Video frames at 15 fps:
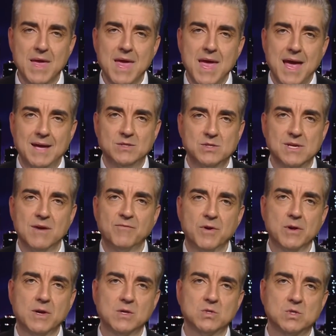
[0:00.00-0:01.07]
And
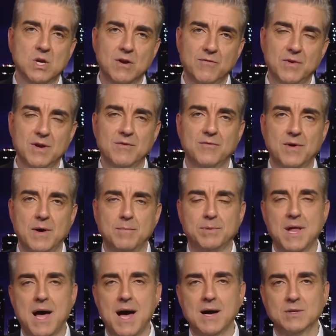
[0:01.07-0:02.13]
several conservative uh,
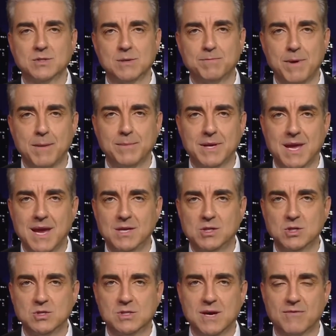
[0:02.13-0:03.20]
blogs and
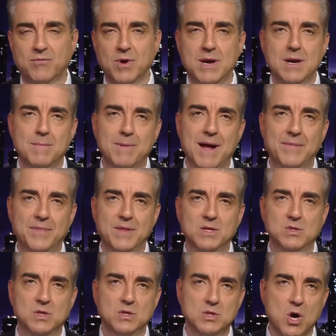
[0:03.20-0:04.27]
publications have written about
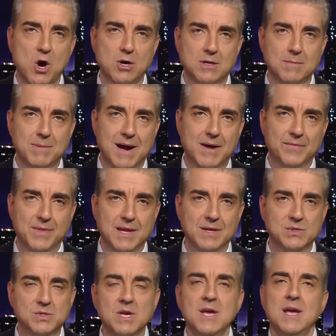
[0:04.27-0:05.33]
this and talked about
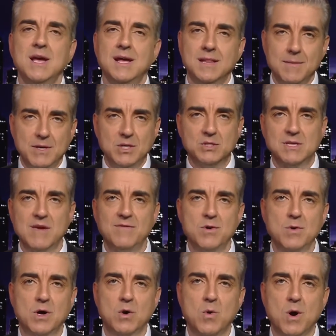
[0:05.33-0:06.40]
this. Let me just give
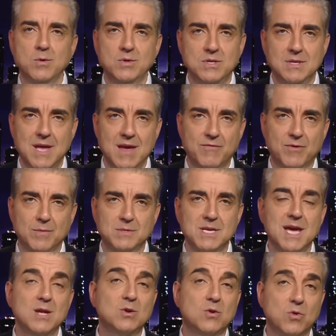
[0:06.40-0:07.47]
you a quote today from
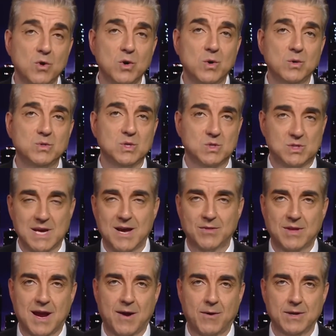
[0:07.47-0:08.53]
Ted Cruz in South
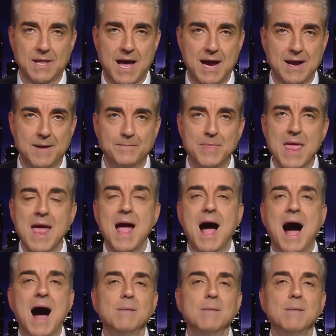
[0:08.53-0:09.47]
Carolina. I'm